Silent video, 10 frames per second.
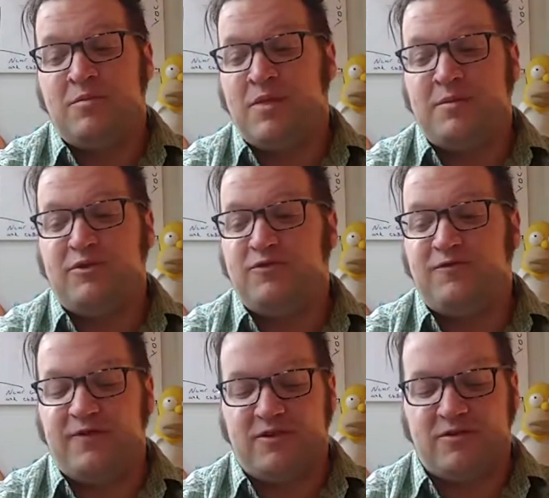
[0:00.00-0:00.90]
Maybe you
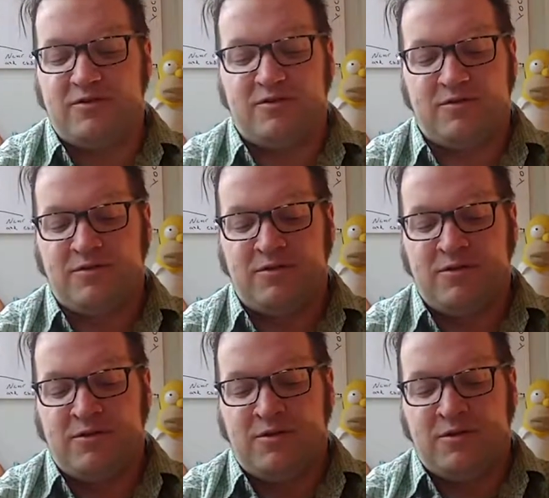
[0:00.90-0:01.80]
fear
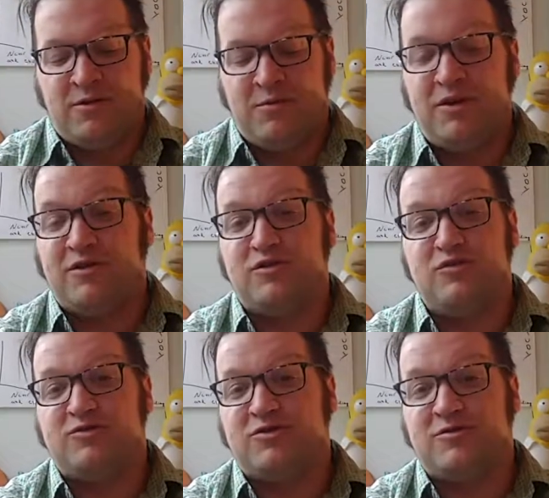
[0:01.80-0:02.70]
being a
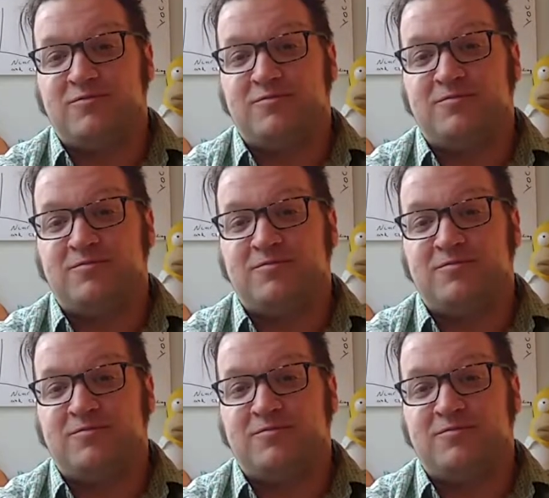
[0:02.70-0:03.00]
loser.